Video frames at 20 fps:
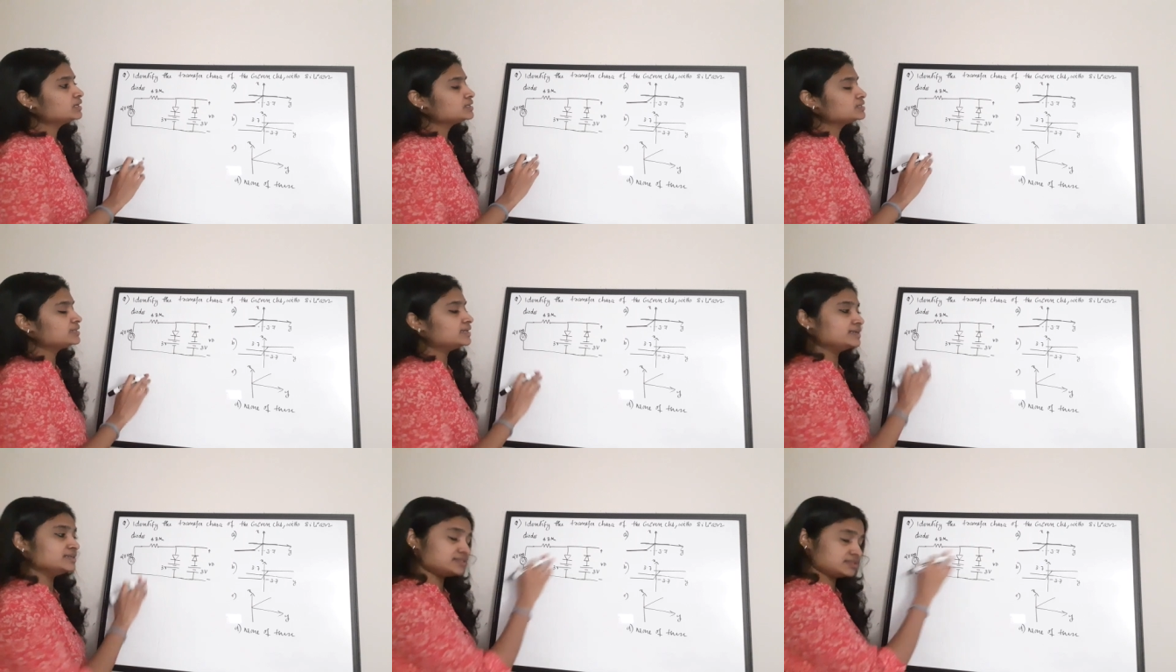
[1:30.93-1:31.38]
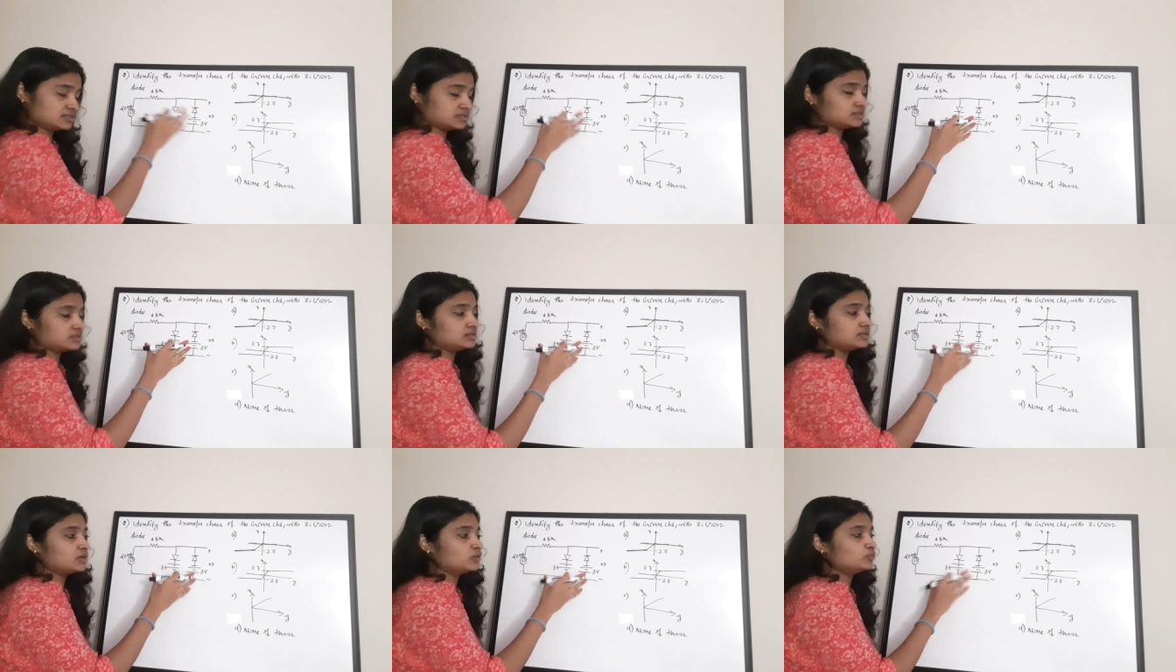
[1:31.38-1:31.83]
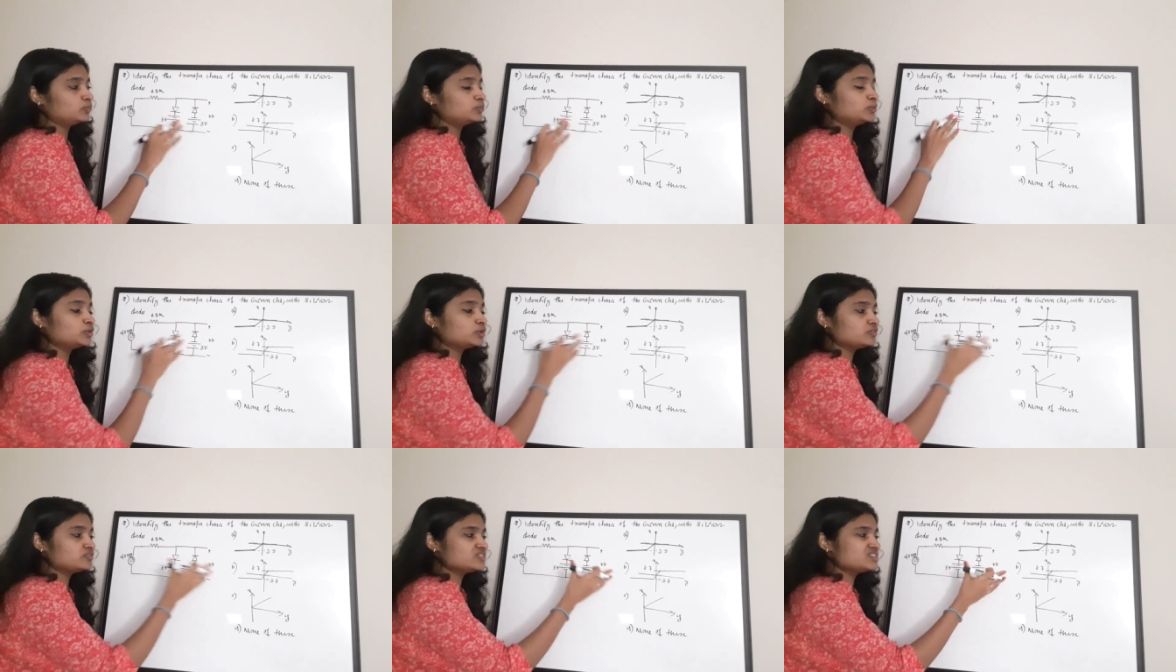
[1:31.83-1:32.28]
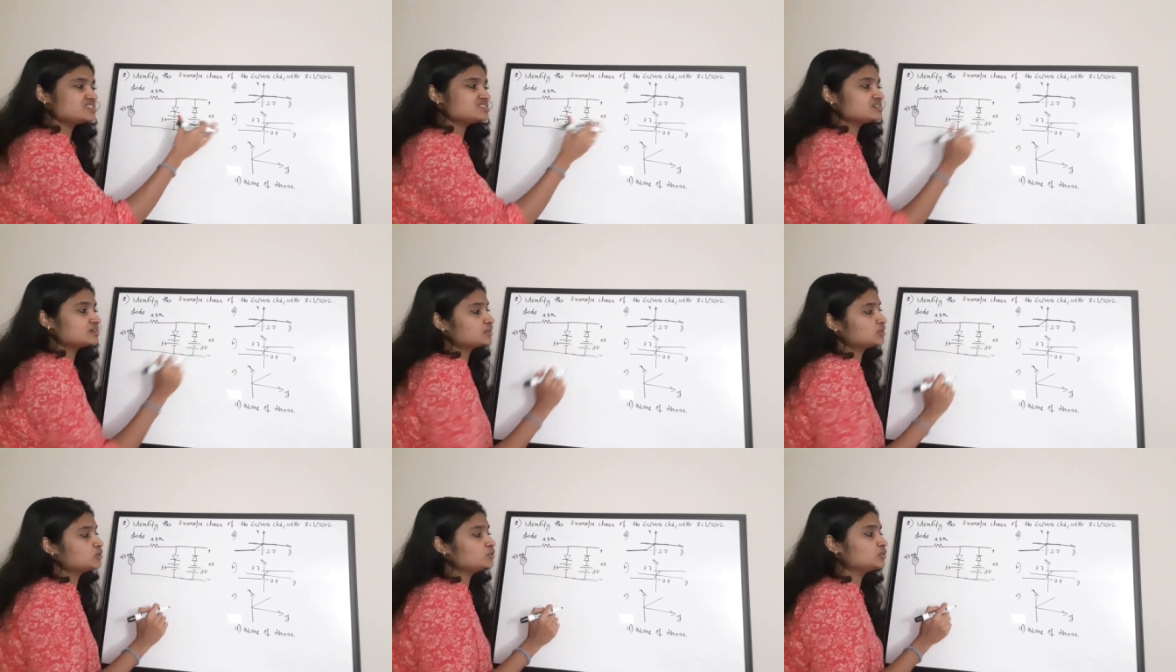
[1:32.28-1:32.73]
that is uh, output of this
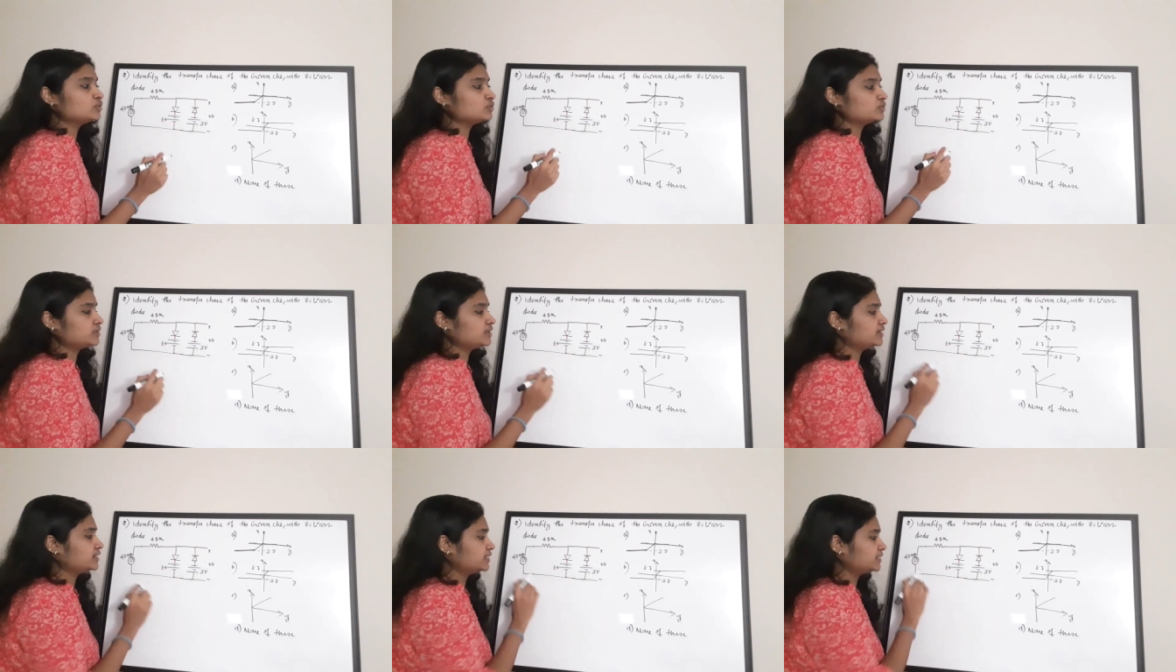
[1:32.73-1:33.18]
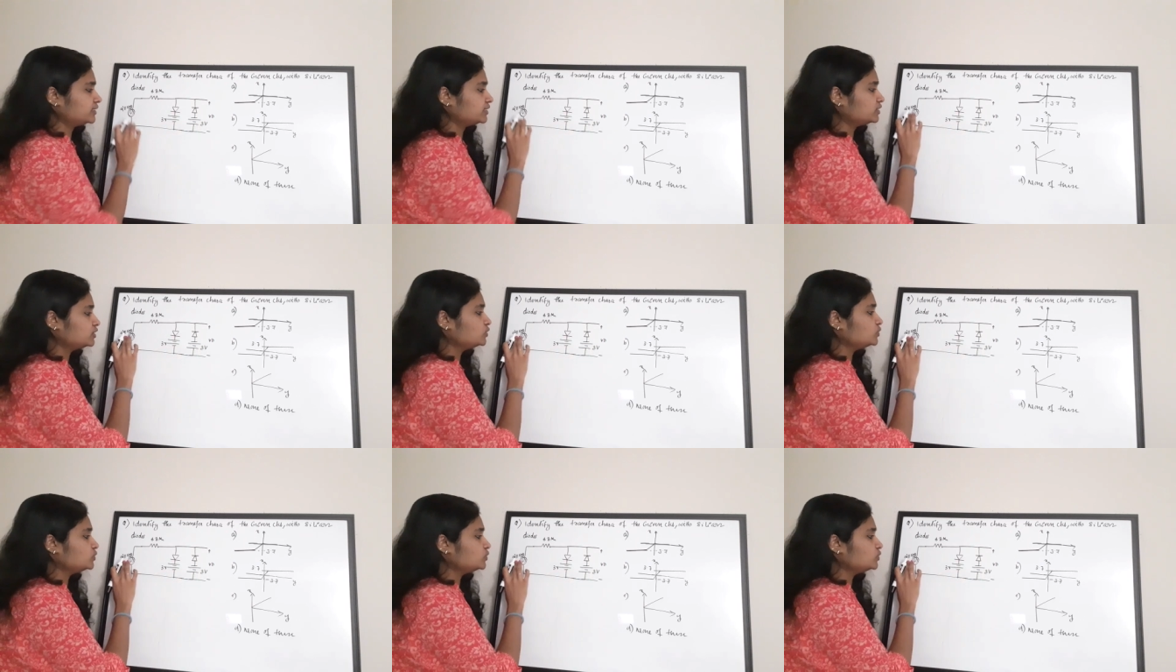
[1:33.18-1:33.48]
circuit looking like.